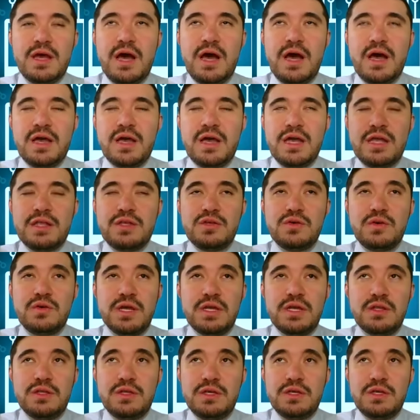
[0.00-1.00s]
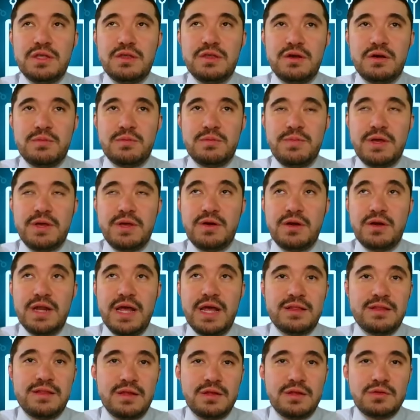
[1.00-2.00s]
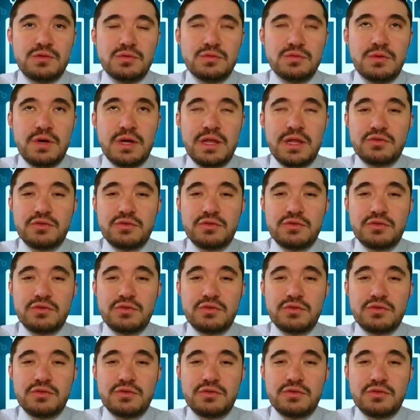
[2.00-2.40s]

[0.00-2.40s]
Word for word: Uh, and you can either be connected to